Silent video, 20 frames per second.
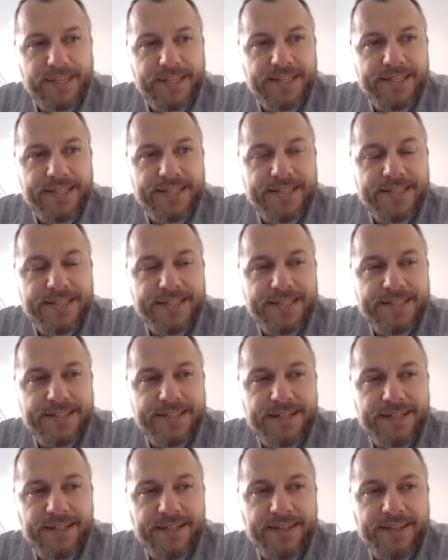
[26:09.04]
is
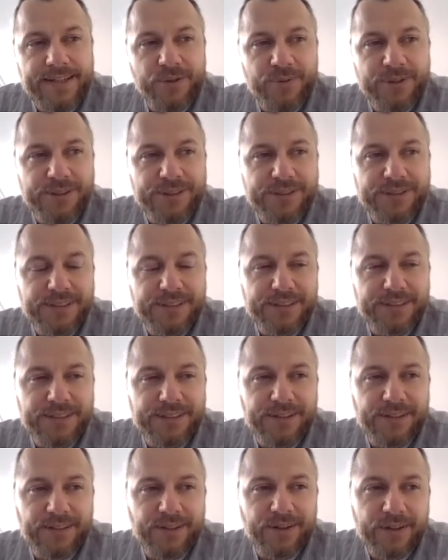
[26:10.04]
that there was
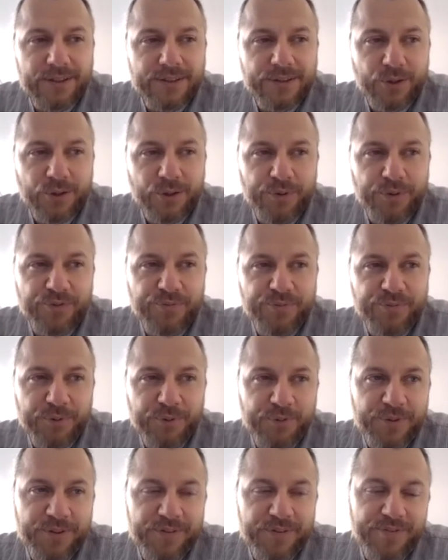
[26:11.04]
a large group of
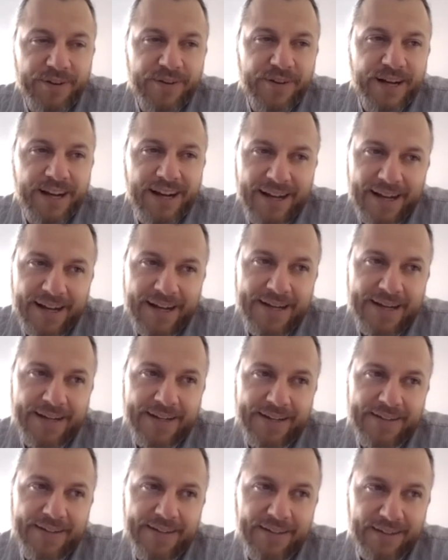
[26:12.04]
people with very
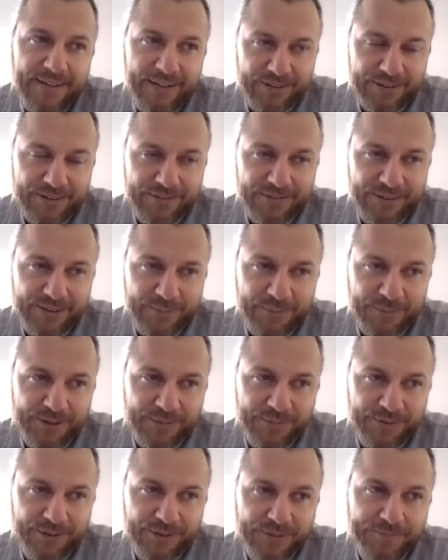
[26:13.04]
high levels of
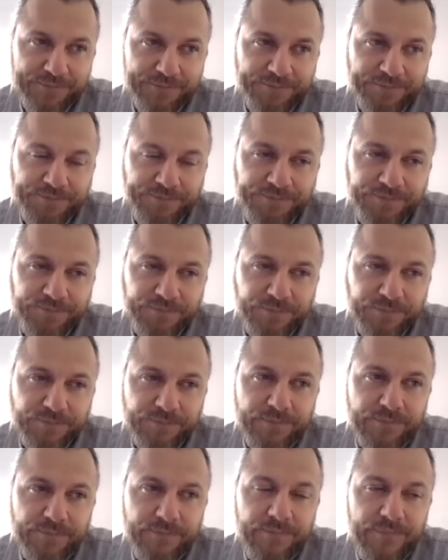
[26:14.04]
symptoms,
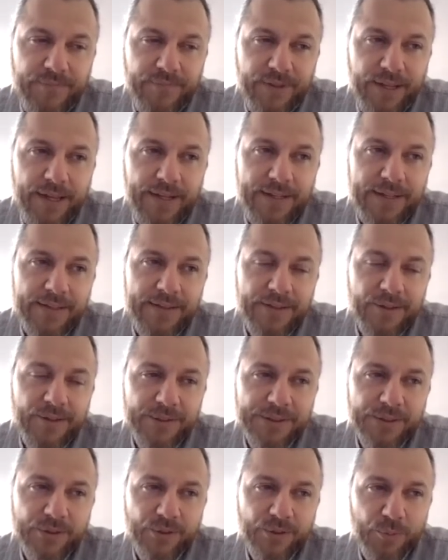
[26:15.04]
and that there
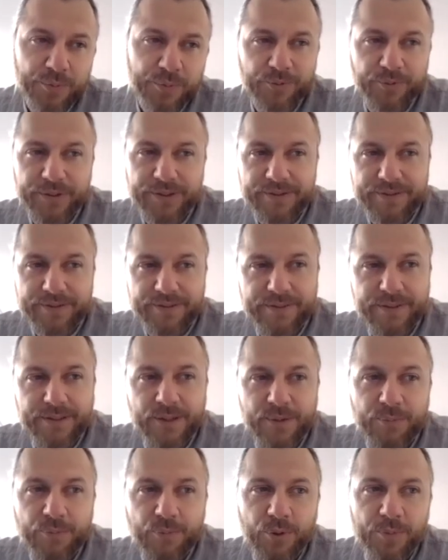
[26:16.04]
was a group with
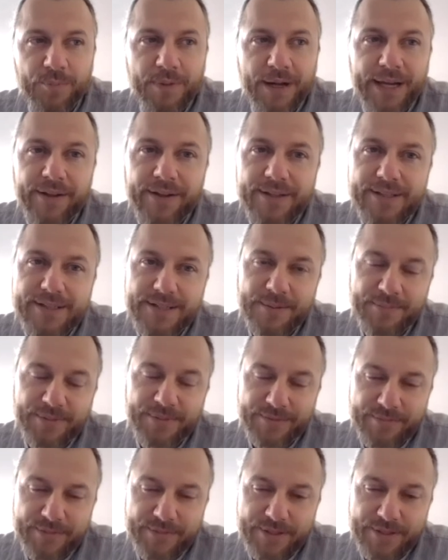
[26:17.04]
more mild
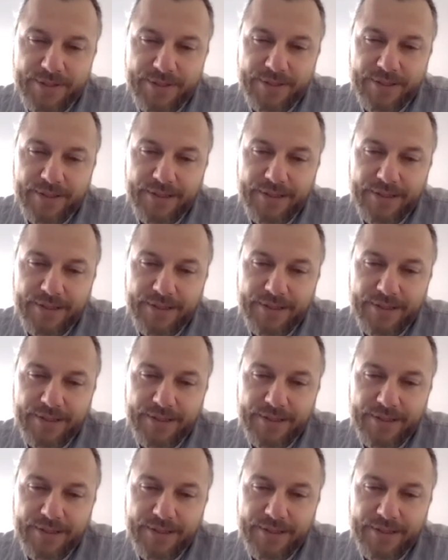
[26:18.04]
symptoms.